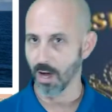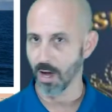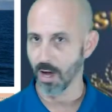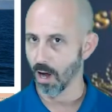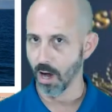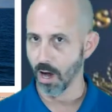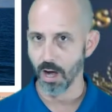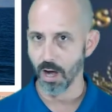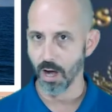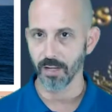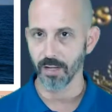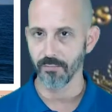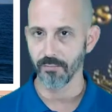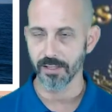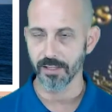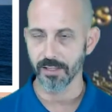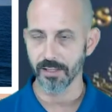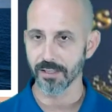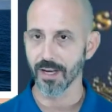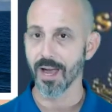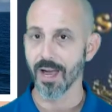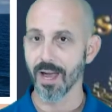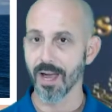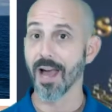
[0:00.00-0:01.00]
all of
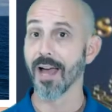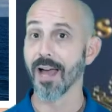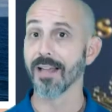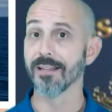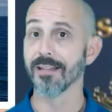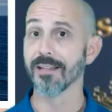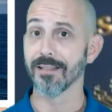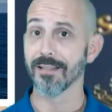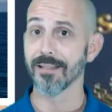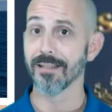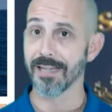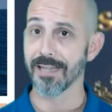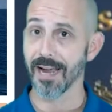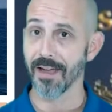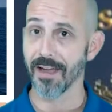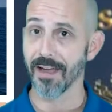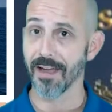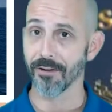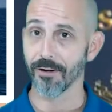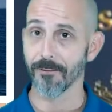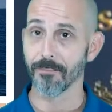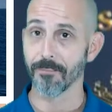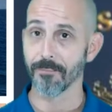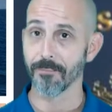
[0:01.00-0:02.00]
us
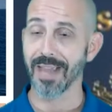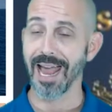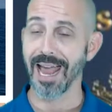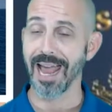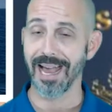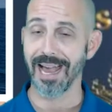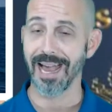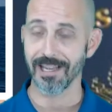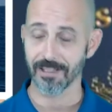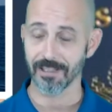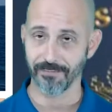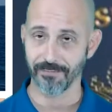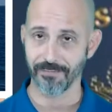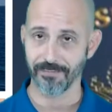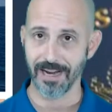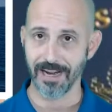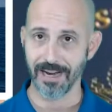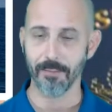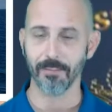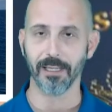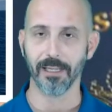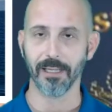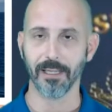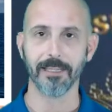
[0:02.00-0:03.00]
together as a
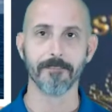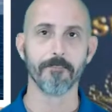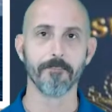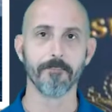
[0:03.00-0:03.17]
family.